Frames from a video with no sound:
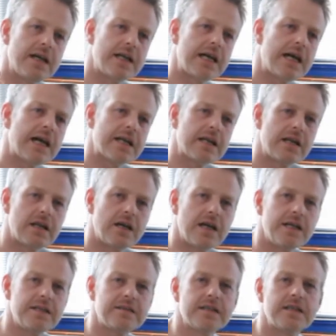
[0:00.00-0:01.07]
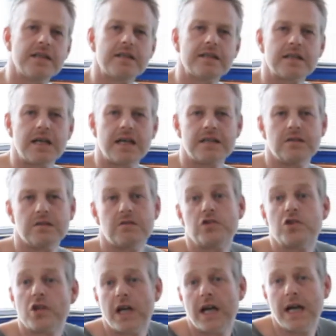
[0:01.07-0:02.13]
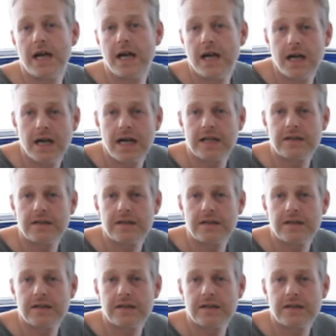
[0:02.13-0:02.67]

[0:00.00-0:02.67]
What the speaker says: and analyze it and share,